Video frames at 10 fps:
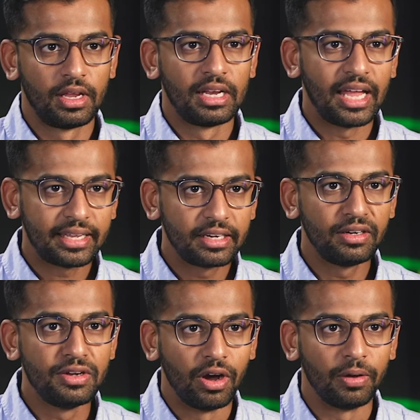Like it or
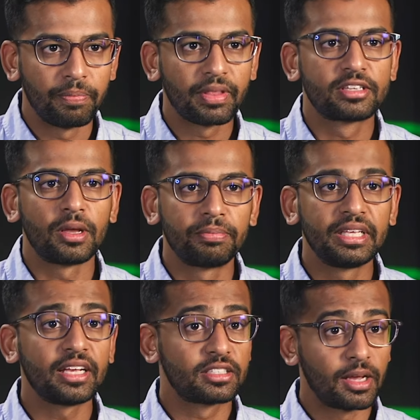not,
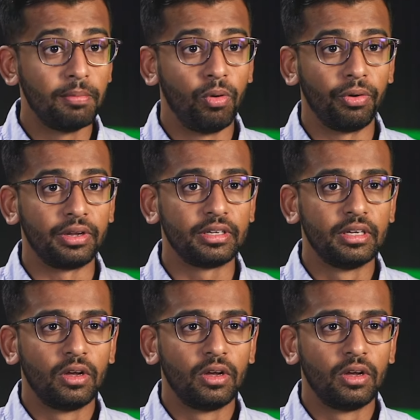something at some point